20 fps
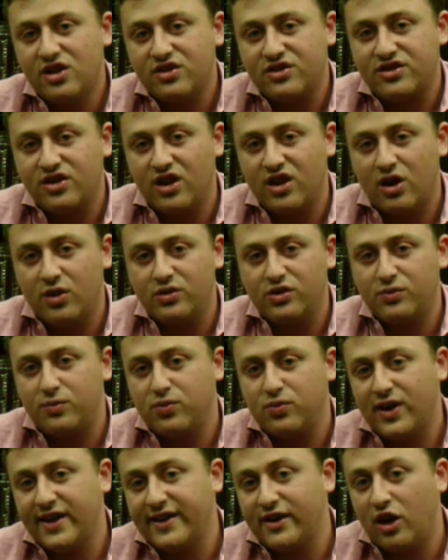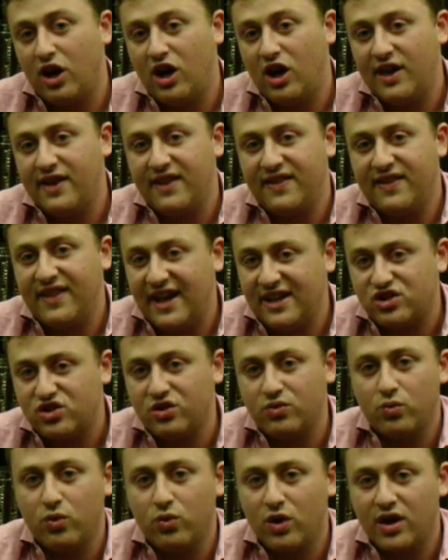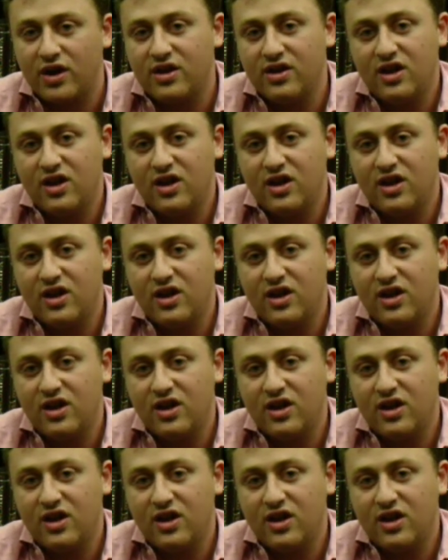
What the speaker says: So you pray to God that should work.